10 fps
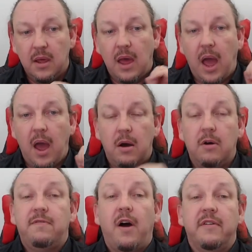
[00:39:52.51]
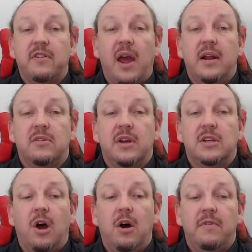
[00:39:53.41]
uh, or five
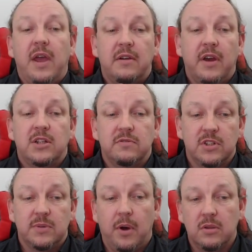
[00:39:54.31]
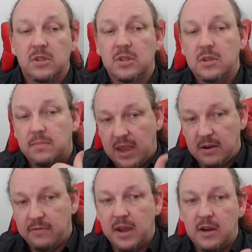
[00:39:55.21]
categories of innovation response.
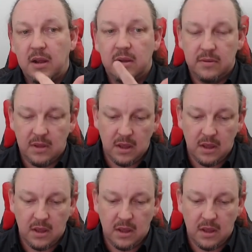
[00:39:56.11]
Innovator,